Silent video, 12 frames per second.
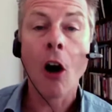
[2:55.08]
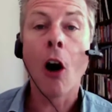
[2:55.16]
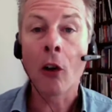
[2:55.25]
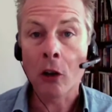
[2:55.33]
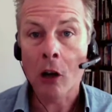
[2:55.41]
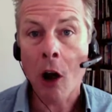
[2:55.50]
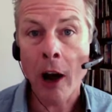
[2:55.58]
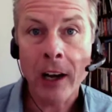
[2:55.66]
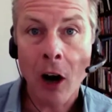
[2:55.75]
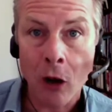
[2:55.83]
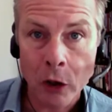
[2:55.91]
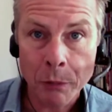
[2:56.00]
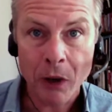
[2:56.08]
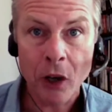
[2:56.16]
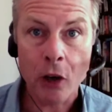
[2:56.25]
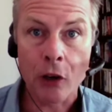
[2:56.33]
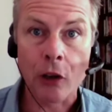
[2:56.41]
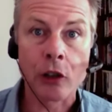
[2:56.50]
Online
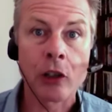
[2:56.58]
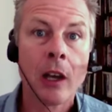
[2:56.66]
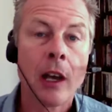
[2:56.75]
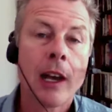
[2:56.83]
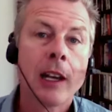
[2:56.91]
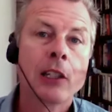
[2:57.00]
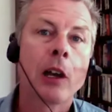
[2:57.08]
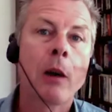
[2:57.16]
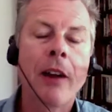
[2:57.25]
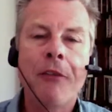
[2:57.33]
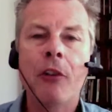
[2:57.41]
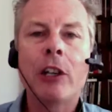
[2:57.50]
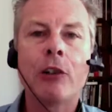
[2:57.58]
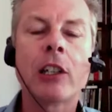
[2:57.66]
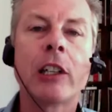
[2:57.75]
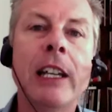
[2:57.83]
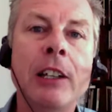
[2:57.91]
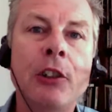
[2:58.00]
Entrepreneurs. So if you're
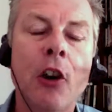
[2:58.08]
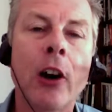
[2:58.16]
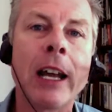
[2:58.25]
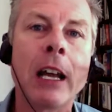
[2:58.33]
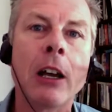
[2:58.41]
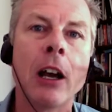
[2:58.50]
interested in joining